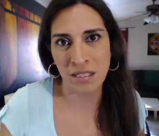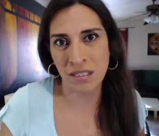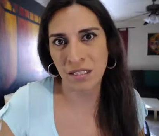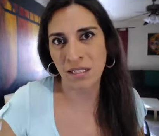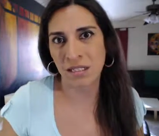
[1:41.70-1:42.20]

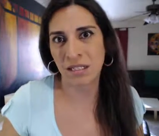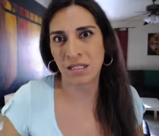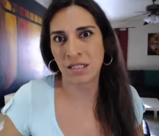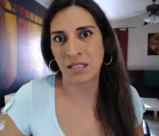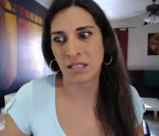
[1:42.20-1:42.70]

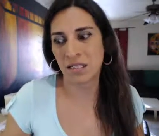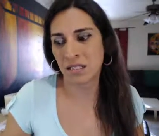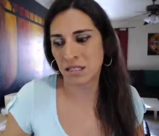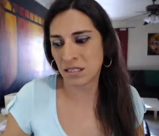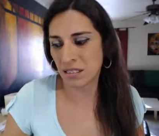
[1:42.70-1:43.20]

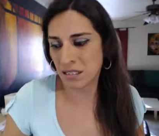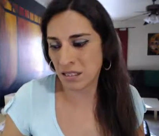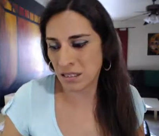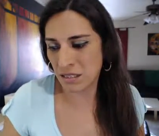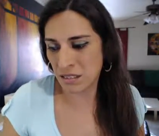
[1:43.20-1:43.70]

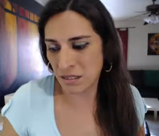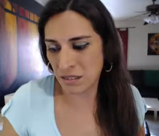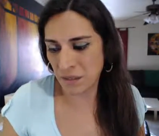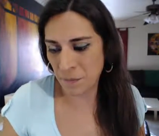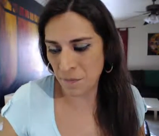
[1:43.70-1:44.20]

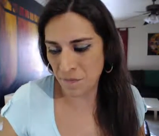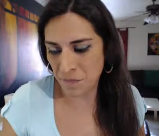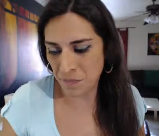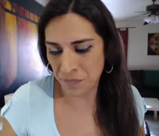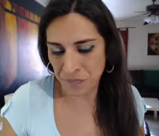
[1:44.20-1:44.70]

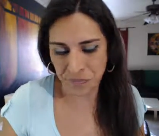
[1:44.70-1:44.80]
(silence)